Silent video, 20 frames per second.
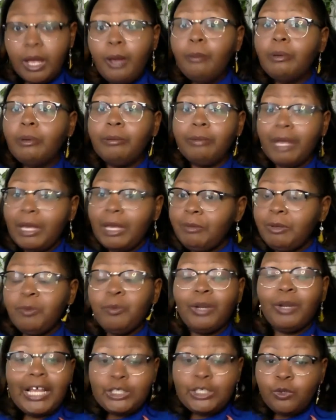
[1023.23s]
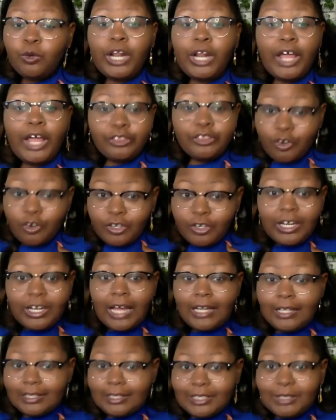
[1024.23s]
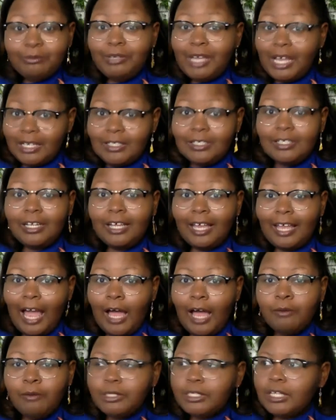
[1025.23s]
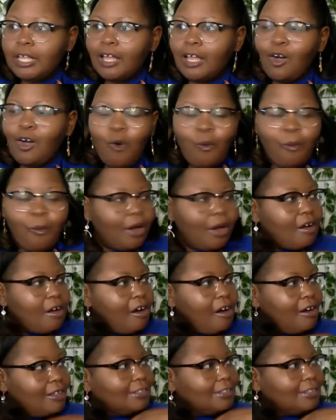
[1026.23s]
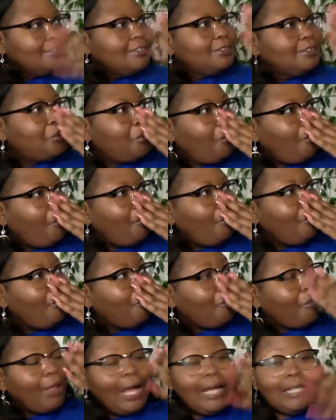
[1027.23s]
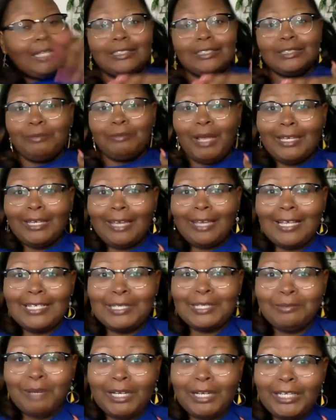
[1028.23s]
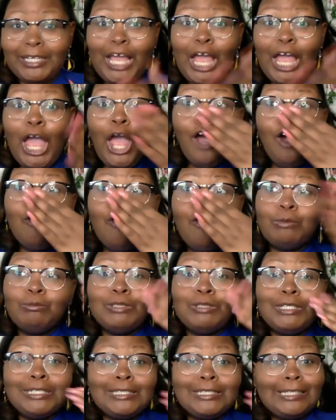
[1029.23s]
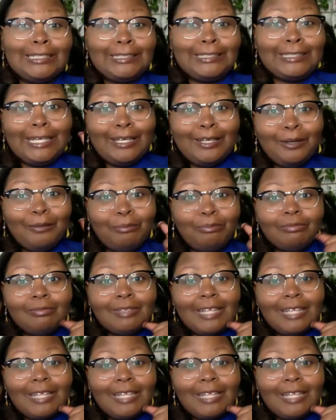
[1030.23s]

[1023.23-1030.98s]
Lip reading: But baby, when I saw that $30 tip yesterday, I was like, oh my gosh, I just made gas money from just a tip.